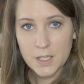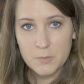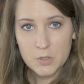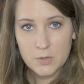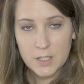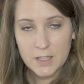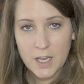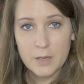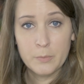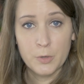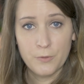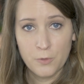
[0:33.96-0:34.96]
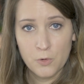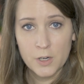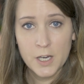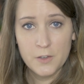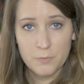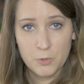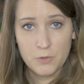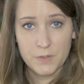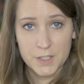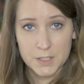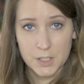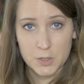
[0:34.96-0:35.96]
I'm doing that before I've moved
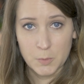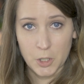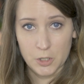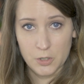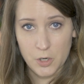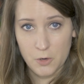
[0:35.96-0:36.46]
the stitch marker